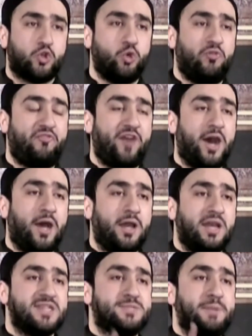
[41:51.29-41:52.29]

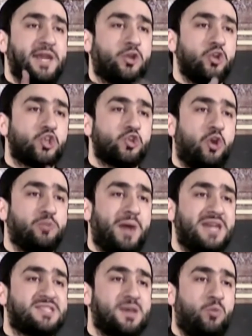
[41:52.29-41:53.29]
Kufa is being controlled
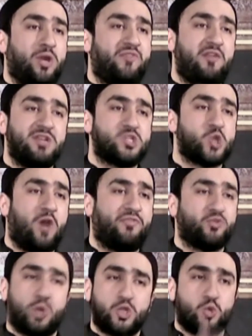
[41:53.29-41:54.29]
by someone very
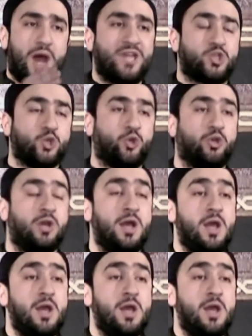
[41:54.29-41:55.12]
soft. What do I do?